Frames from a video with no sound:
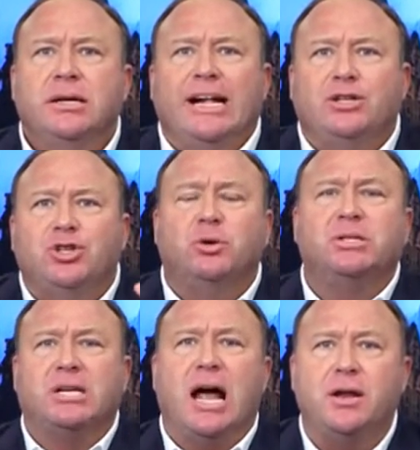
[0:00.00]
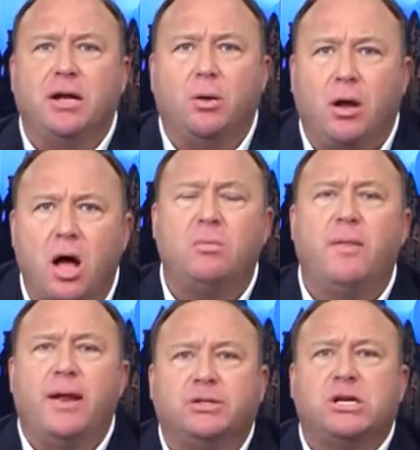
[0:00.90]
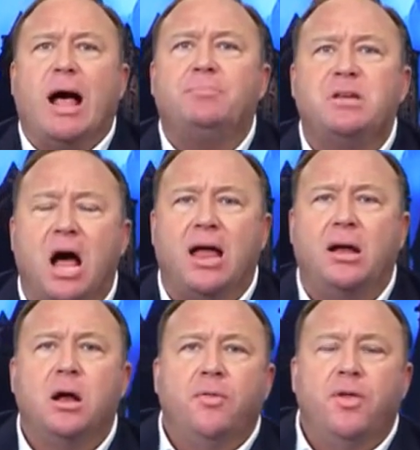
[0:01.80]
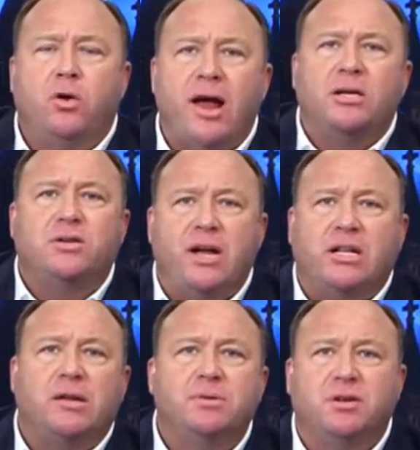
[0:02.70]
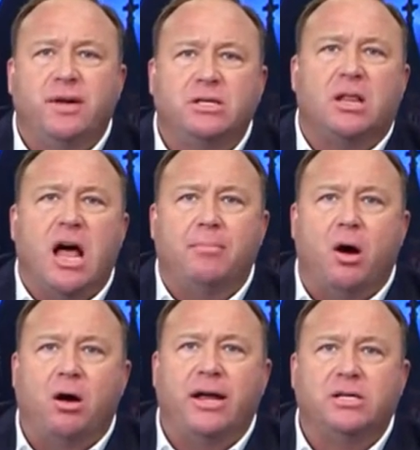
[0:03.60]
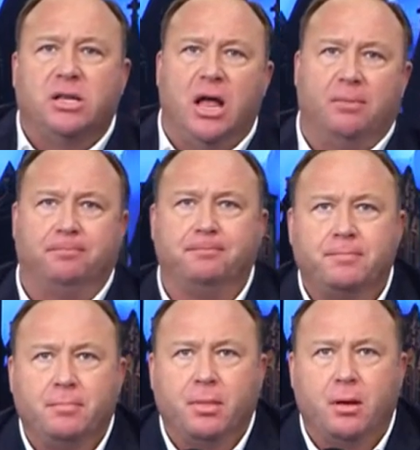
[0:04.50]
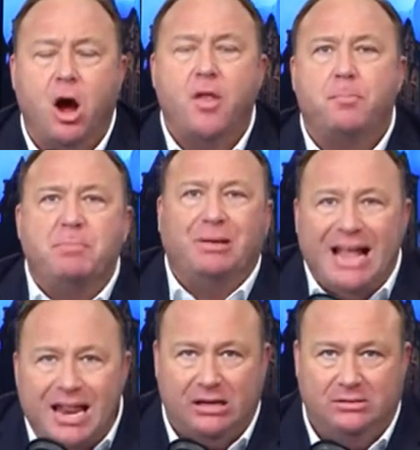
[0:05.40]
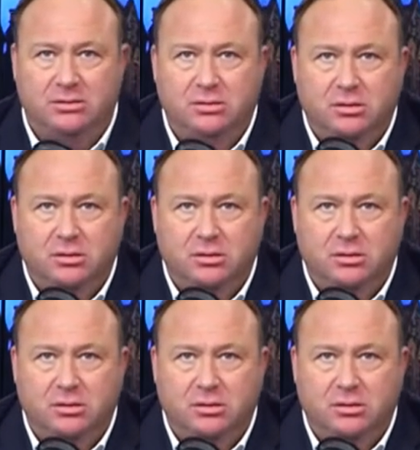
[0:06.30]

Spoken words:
it's suicide to go along with it. And so I'm done. The greatest victims of Islam, are the people in it.